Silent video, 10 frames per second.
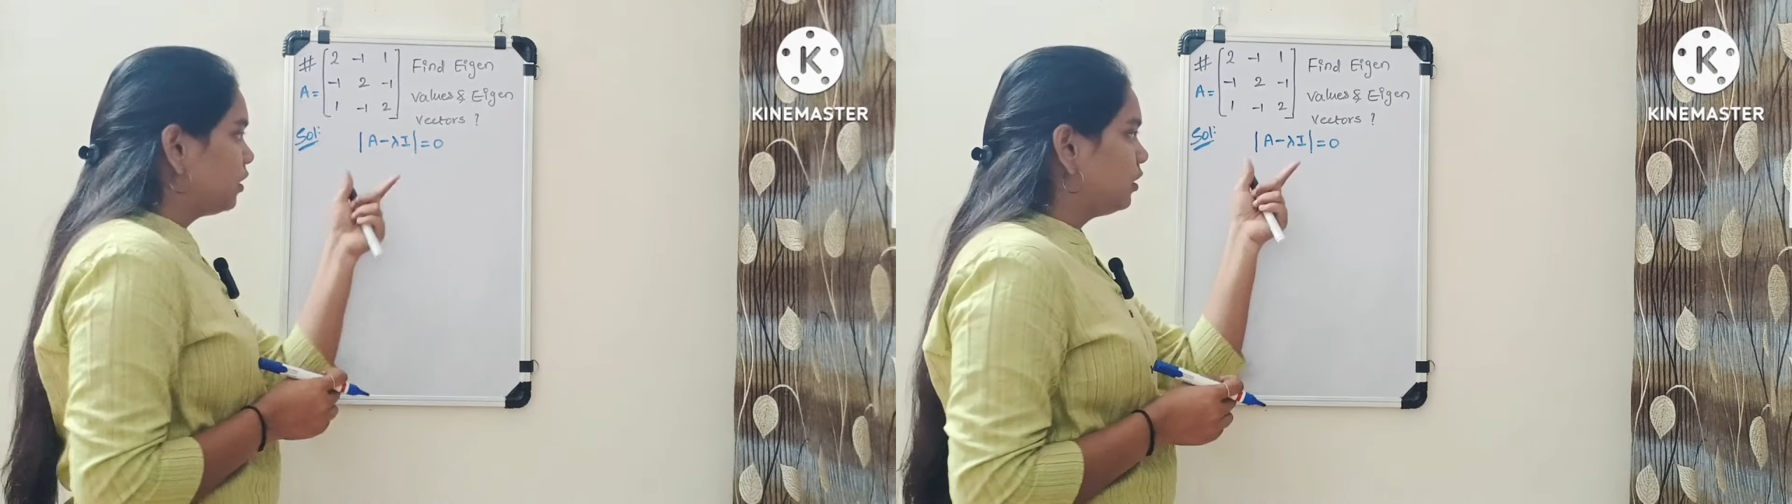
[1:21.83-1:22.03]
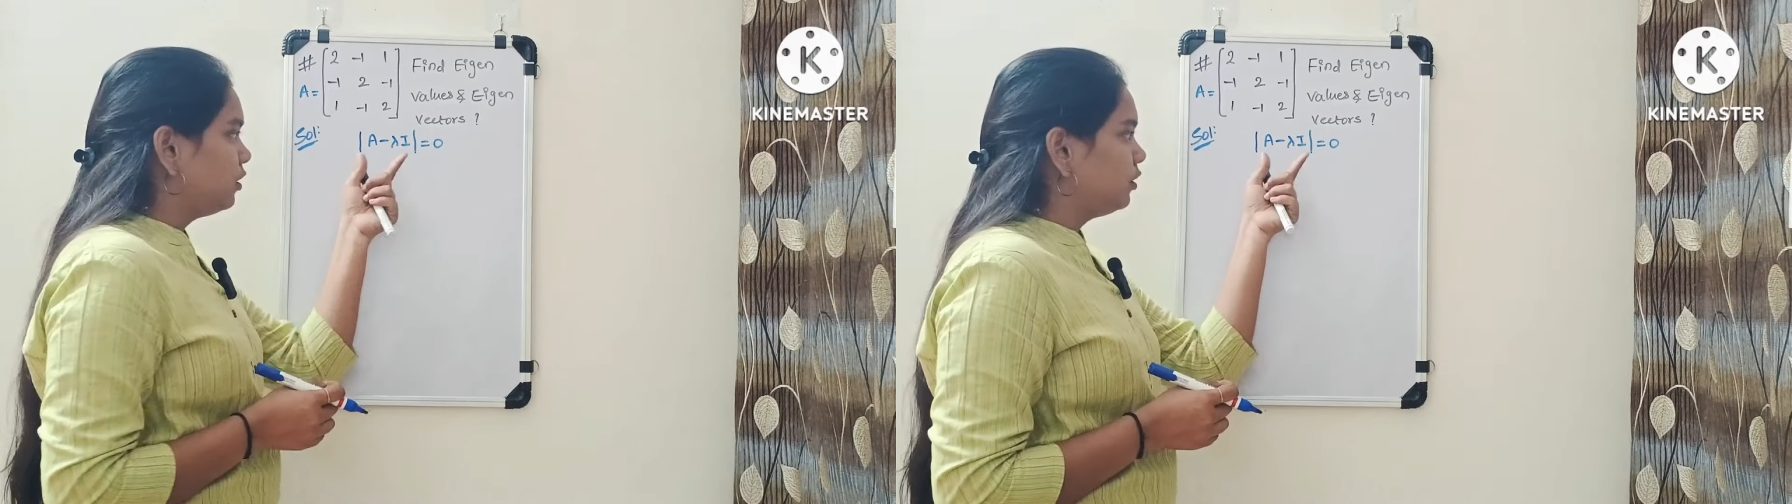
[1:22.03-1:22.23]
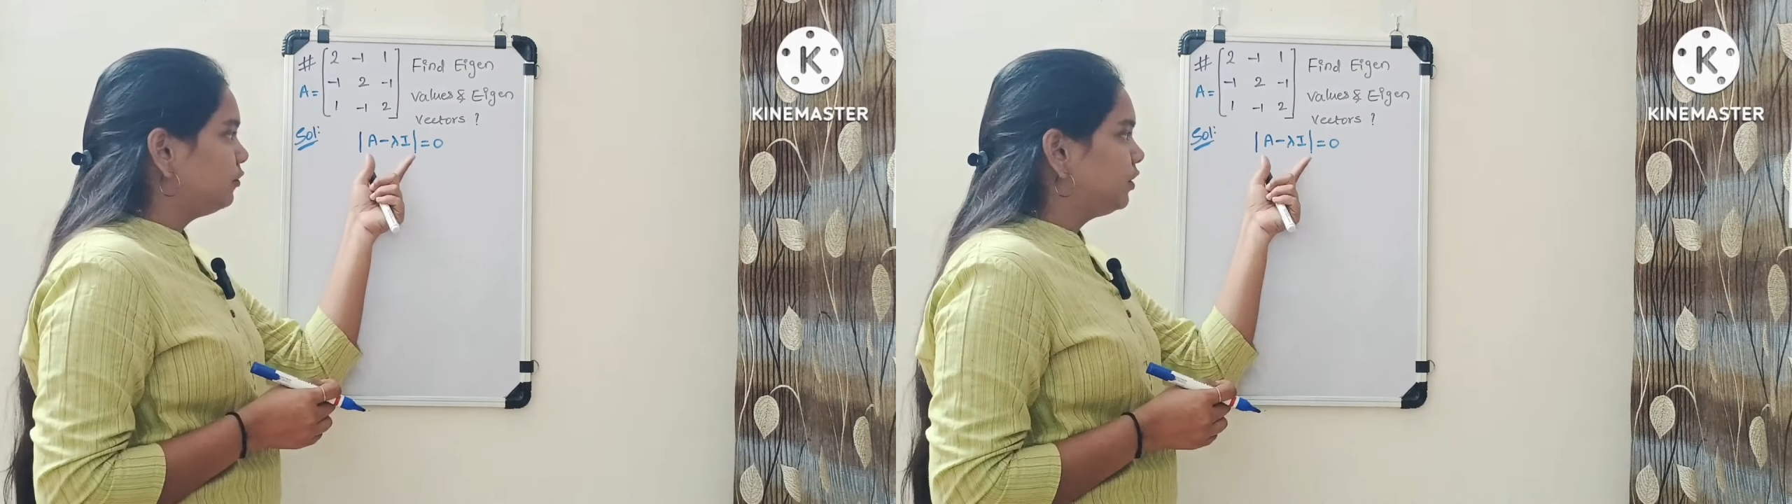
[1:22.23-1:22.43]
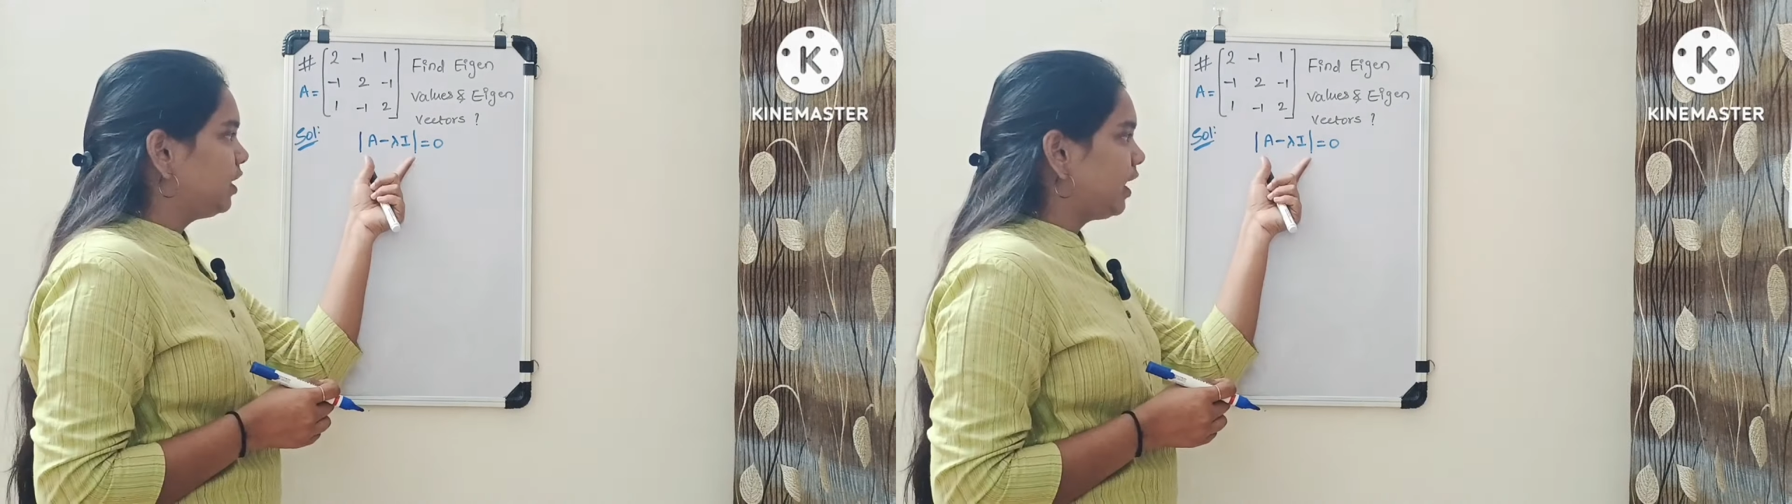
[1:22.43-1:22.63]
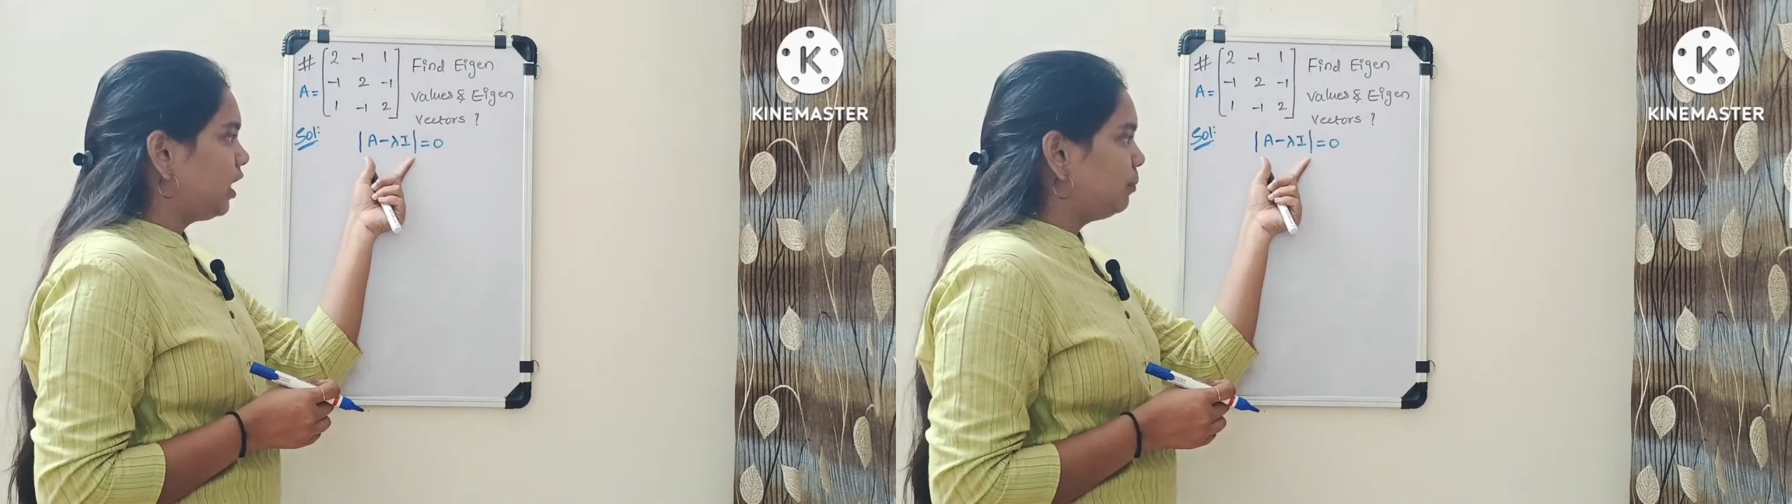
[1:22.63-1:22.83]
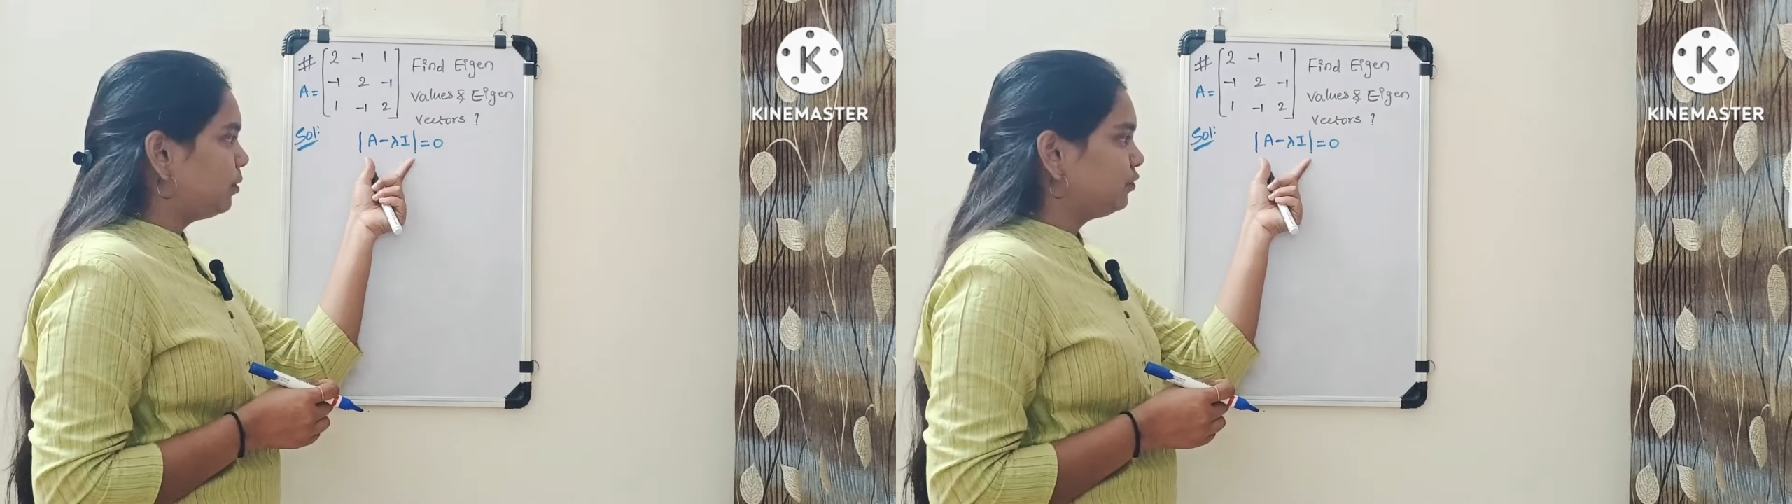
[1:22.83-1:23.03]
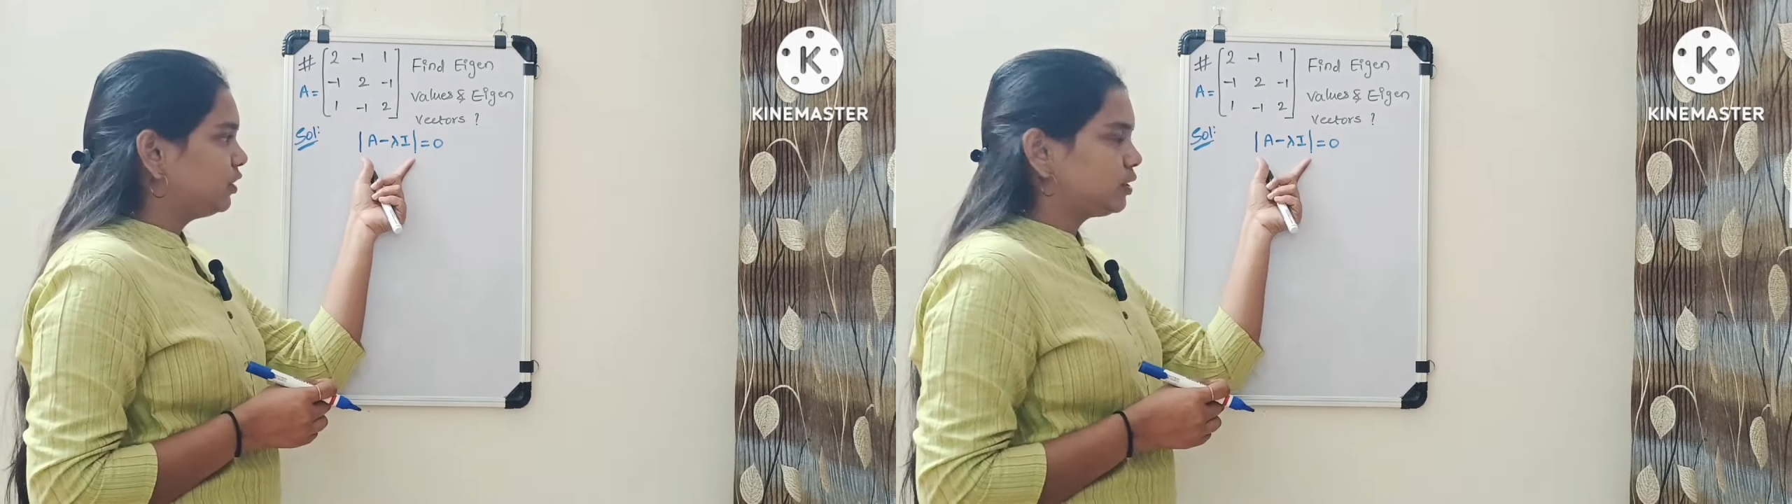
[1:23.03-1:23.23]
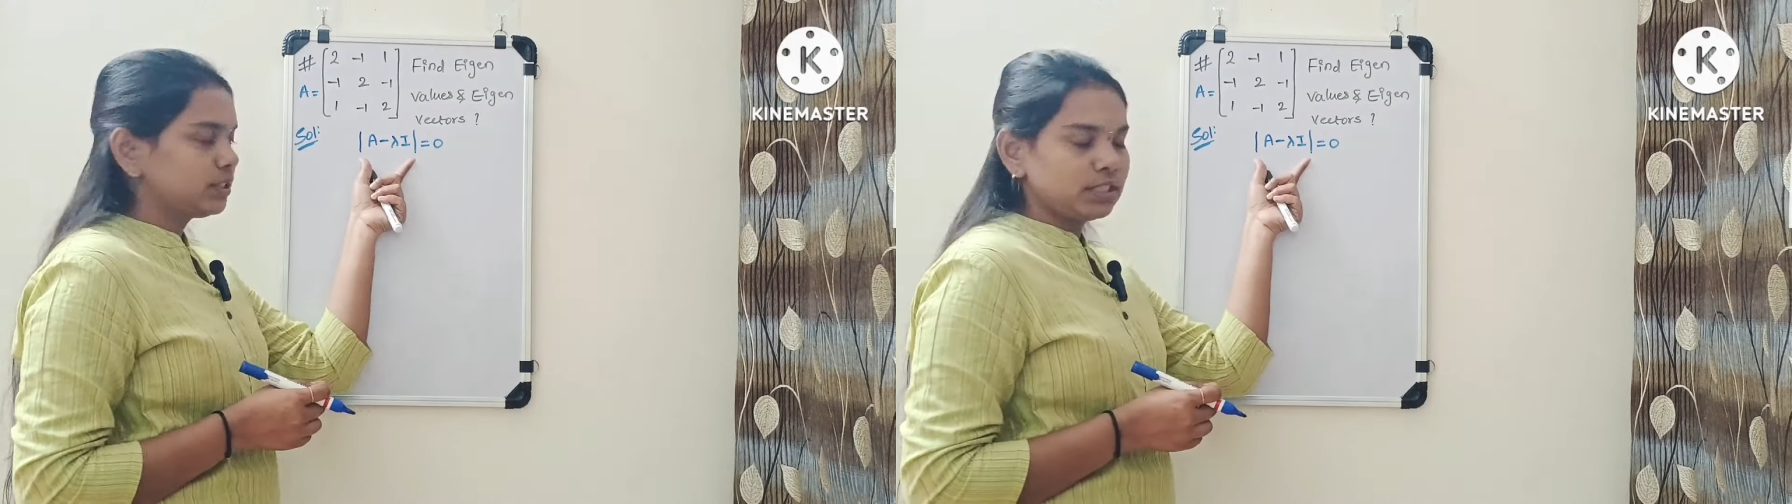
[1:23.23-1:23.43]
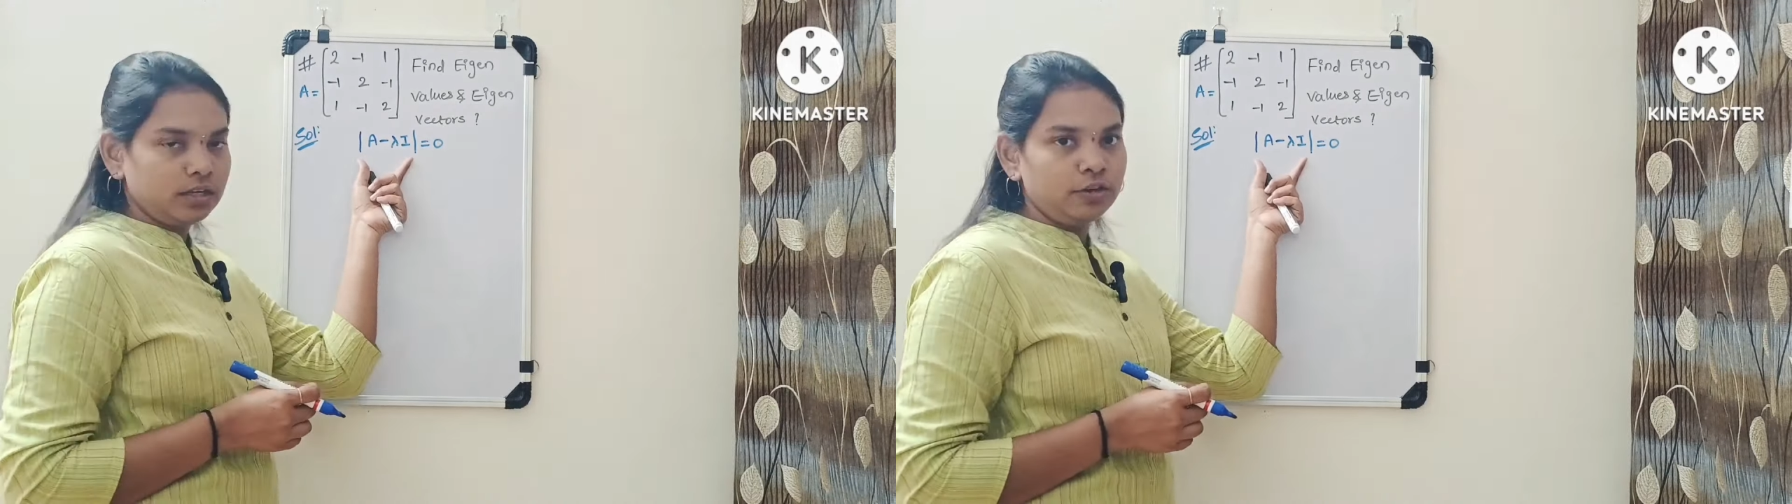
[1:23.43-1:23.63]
with the help of this